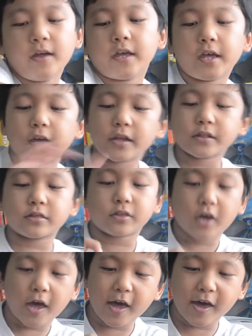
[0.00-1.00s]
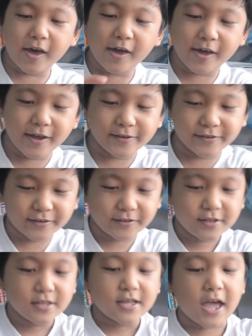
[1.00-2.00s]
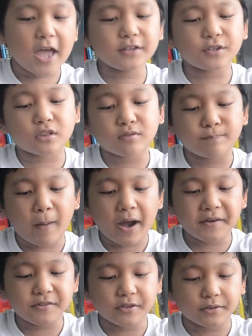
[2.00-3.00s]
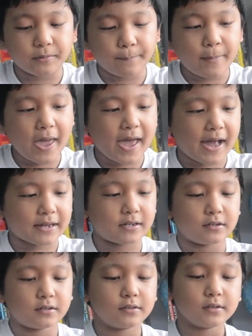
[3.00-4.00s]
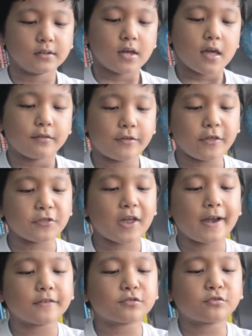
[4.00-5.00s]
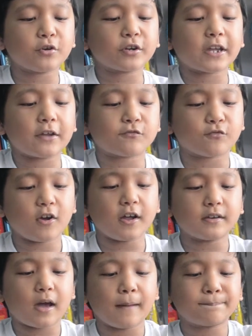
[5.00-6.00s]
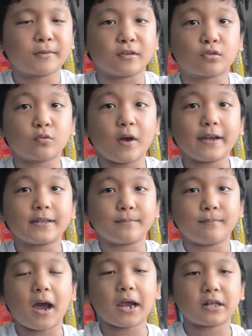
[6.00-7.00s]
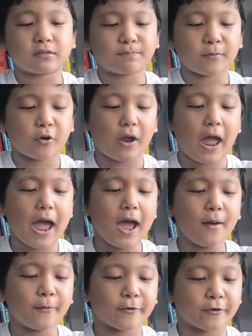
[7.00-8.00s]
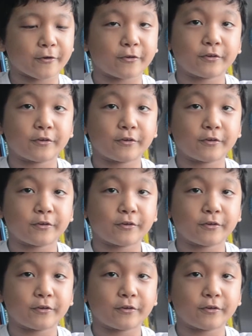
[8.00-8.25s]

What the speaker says: Its head and its spines in the back. This dinosaur can run up to 20 miles per hour.